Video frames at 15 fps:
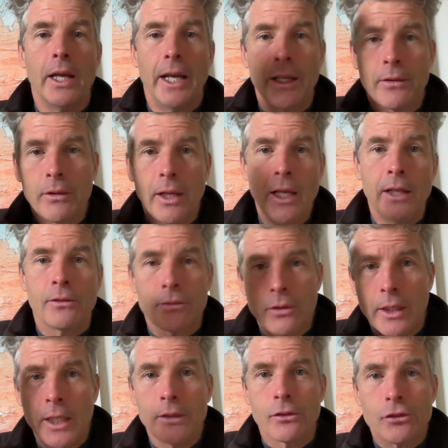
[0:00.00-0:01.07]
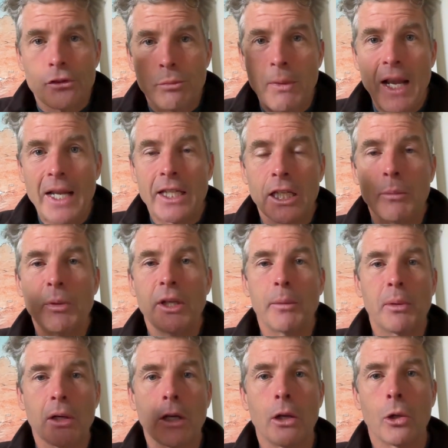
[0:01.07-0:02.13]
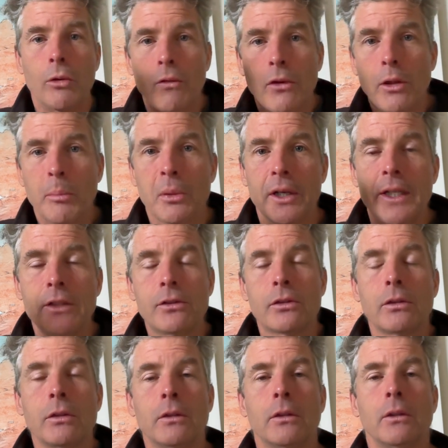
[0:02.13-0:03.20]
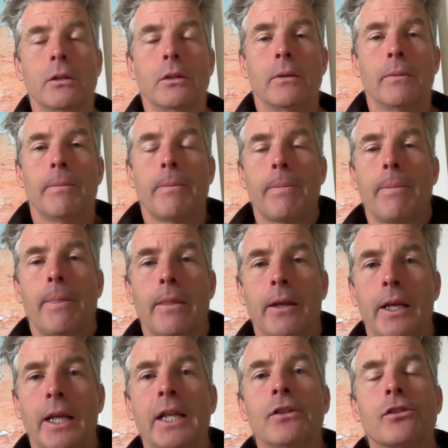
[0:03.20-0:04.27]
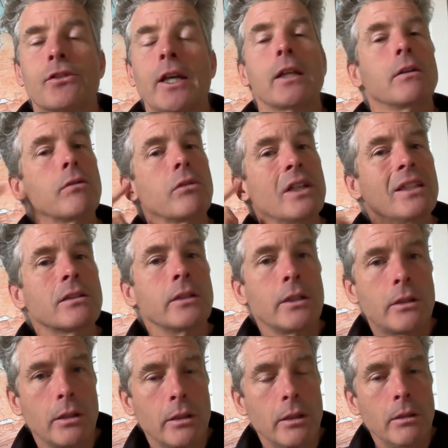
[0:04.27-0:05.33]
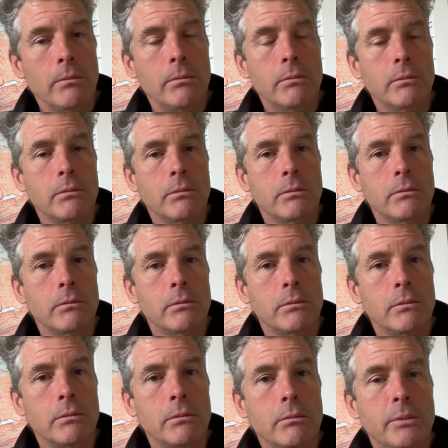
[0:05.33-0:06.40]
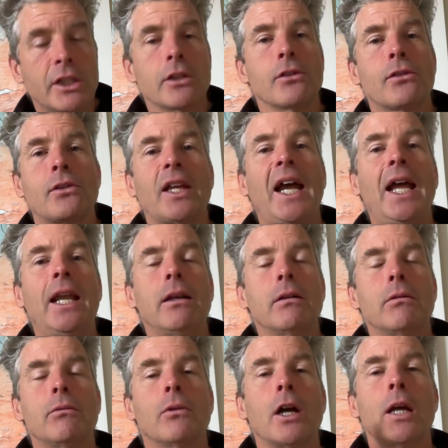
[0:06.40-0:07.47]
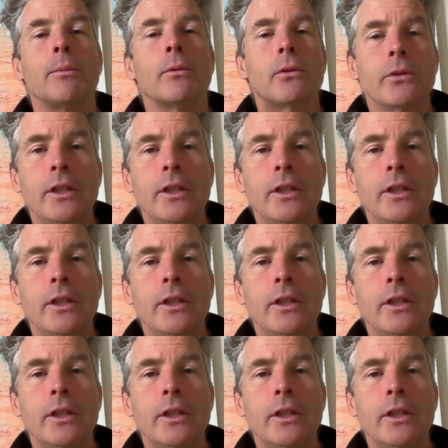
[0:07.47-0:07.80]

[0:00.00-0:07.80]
and smacking people all over the place instead of listening to them. Because that rhyme or